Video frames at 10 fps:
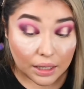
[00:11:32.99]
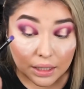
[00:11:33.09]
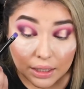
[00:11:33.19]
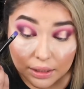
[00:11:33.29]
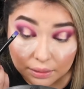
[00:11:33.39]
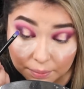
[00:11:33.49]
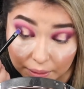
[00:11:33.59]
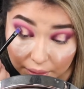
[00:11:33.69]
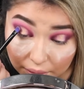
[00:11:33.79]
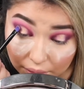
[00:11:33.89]
and
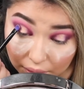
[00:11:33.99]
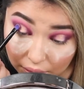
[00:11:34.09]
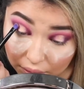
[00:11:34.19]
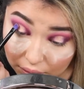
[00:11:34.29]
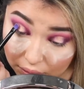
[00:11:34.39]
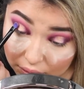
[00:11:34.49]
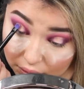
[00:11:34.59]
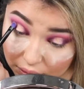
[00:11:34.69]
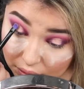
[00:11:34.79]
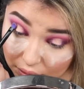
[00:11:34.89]
Pinker and
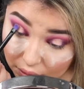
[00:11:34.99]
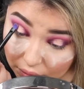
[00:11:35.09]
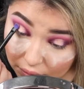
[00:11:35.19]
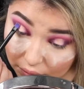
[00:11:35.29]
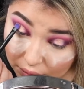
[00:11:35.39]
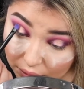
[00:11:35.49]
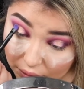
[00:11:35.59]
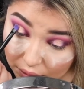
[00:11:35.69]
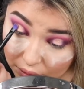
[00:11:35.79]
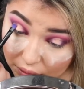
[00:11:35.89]
start
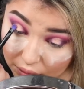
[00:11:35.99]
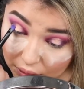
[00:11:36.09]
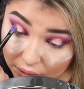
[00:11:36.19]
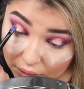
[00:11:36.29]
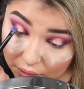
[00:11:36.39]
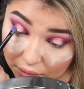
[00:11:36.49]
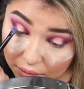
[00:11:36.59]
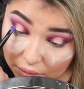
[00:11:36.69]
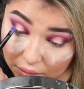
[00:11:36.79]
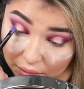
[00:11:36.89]
really
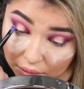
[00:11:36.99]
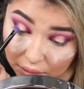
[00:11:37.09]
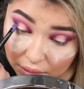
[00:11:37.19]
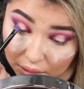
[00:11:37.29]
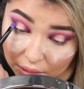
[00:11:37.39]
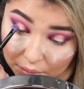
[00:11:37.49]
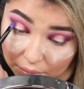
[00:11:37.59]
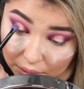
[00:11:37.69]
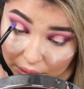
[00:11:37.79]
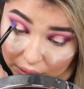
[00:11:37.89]

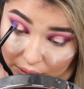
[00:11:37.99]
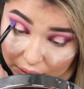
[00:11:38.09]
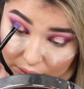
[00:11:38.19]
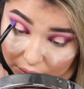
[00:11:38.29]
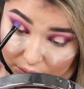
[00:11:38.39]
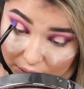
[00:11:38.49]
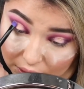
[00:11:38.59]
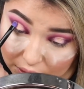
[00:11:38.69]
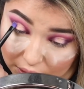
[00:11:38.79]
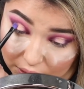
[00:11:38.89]
blending those
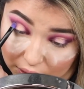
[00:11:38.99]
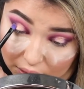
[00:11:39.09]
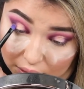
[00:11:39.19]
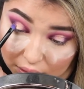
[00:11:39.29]
edges.